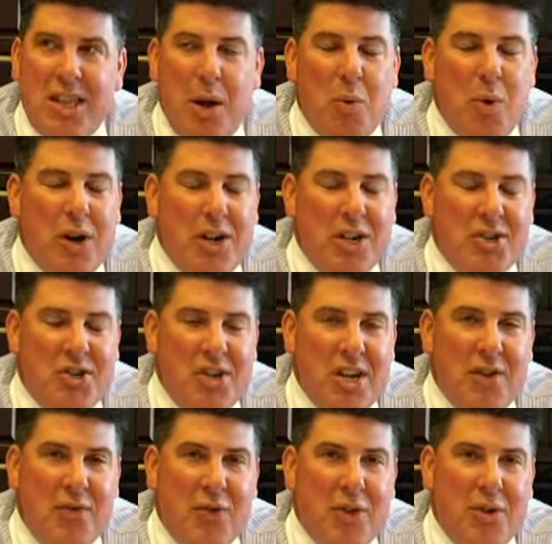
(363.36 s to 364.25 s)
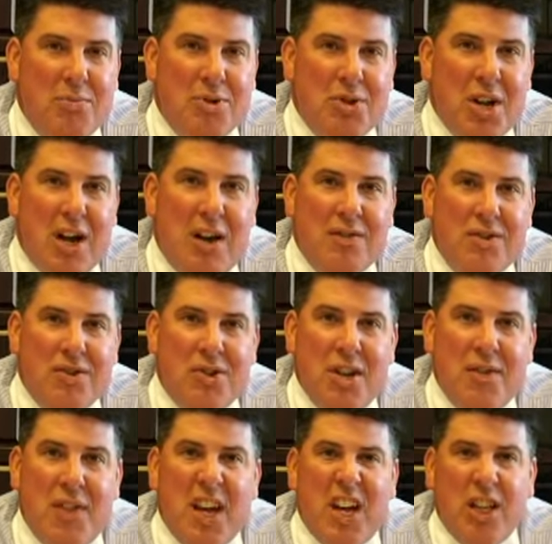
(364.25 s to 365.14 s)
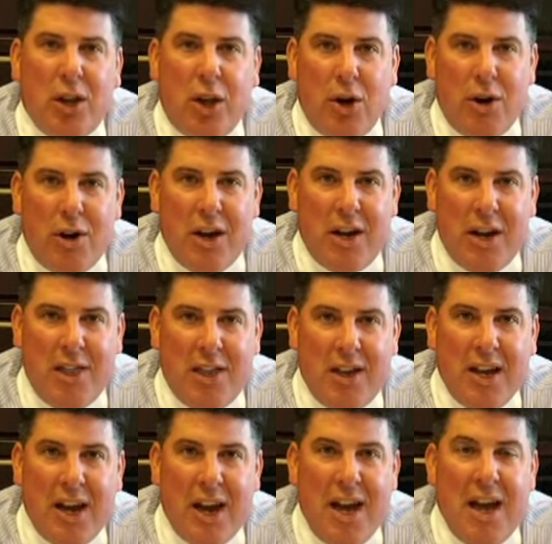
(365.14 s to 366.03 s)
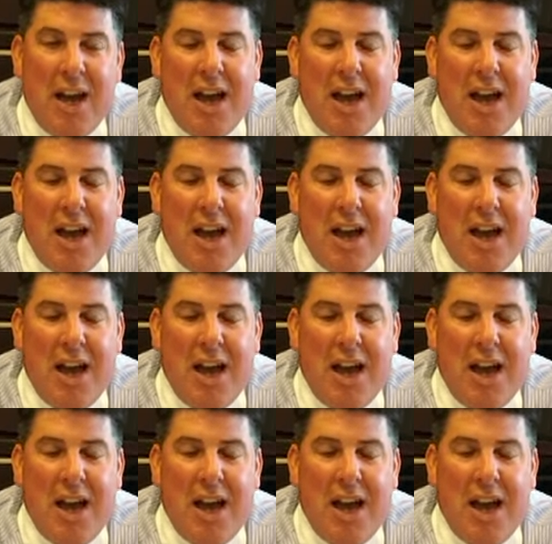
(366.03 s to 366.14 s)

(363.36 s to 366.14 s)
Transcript: and they wanted to see it for themselves and see if they could learn anything.